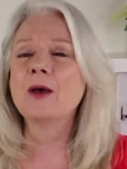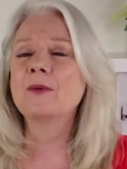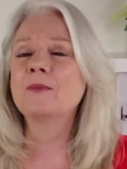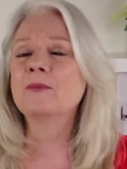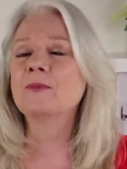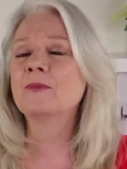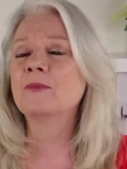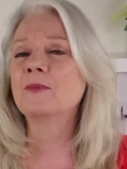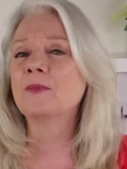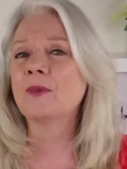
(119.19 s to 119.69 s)

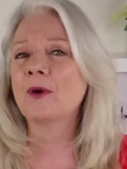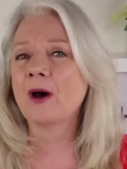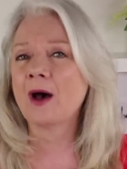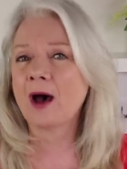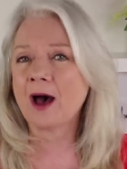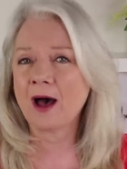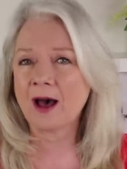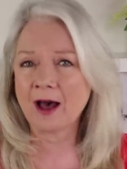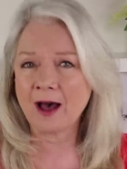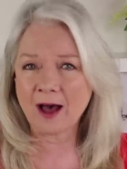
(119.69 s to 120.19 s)

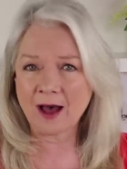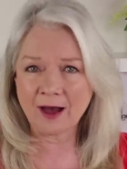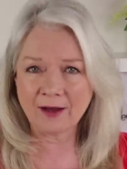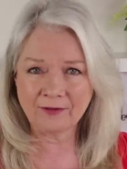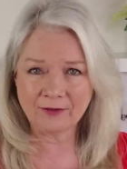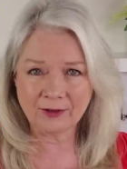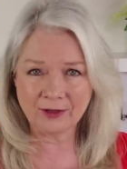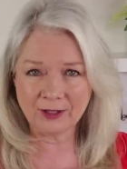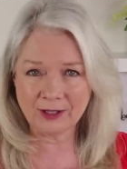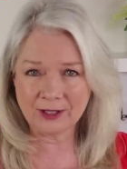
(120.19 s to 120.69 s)

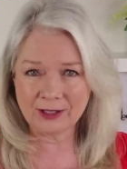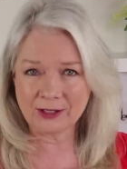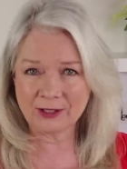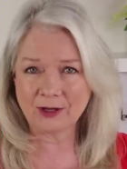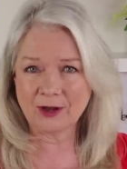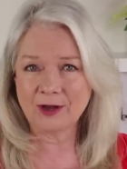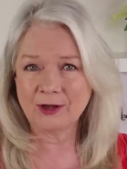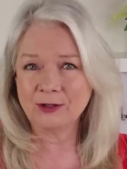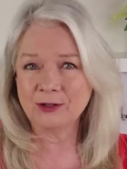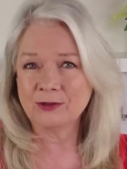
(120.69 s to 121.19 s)
marvelous
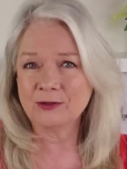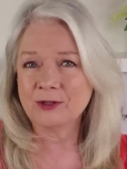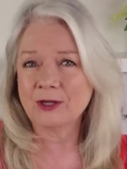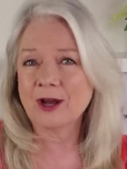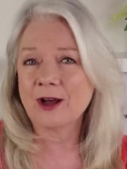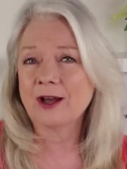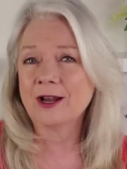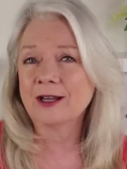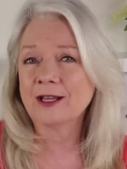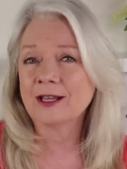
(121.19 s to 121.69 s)
on you,
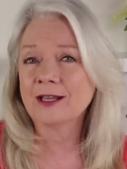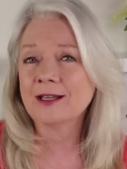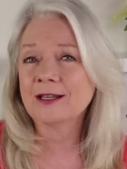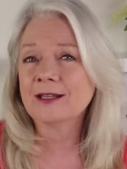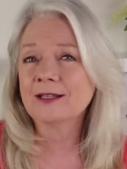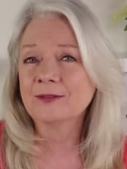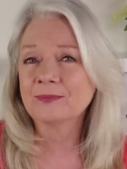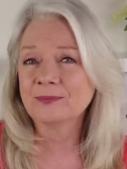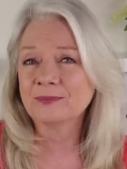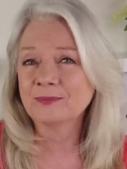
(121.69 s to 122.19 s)
darling.